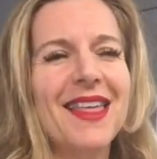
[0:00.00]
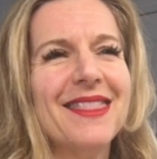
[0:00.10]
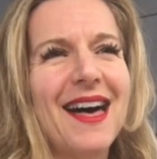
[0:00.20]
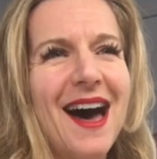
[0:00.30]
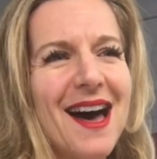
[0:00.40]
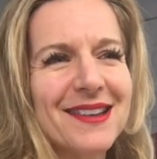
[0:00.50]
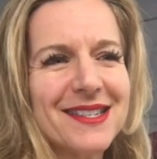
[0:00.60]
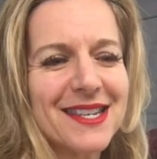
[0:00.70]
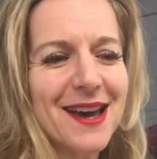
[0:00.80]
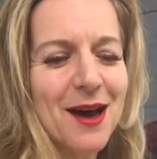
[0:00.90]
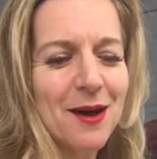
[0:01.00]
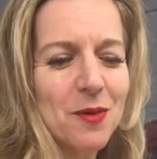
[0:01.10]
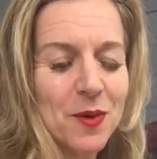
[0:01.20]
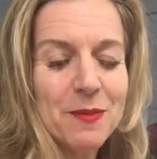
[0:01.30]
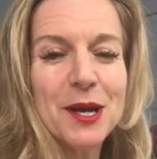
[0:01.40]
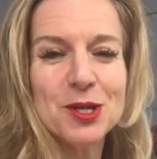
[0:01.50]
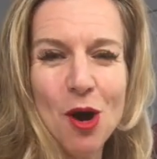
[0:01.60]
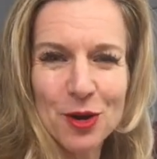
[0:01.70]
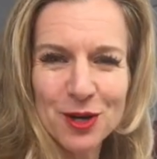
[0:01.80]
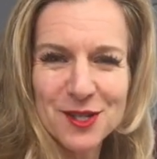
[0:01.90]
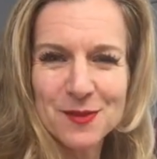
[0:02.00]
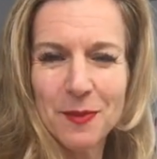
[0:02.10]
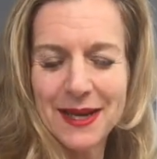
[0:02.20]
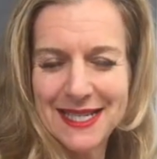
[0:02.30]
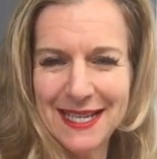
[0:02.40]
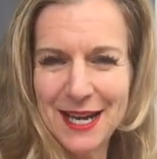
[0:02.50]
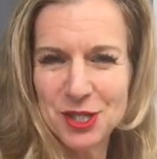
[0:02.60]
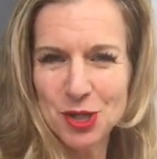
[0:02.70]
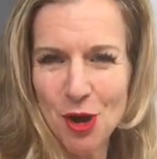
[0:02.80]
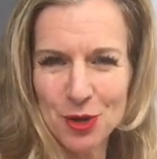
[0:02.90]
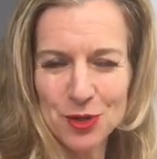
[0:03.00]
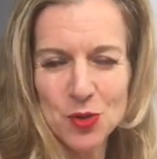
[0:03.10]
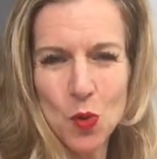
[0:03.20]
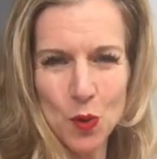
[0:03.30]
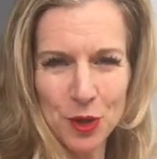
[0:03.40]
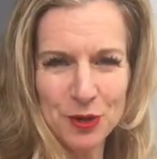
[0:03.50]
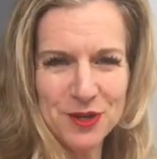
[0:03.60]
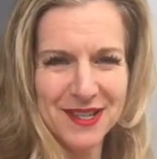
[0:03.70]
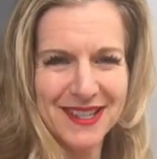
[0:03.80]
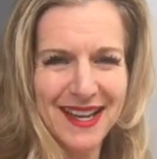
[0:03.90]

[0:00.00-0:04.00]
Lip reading: that one of my daughters, my teenage daughters, ordered.